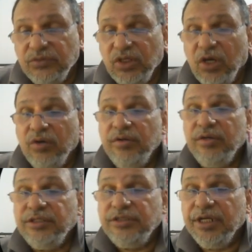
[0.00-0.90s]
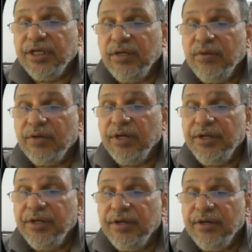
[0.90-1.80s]
So let's take a look at
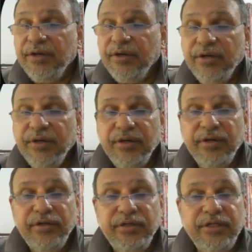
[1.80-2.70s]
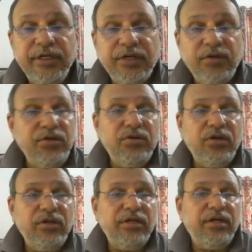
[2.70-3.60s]
it. Now
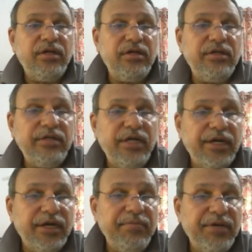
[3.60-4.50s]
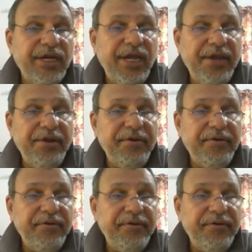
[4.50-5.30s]
draw the diagram again.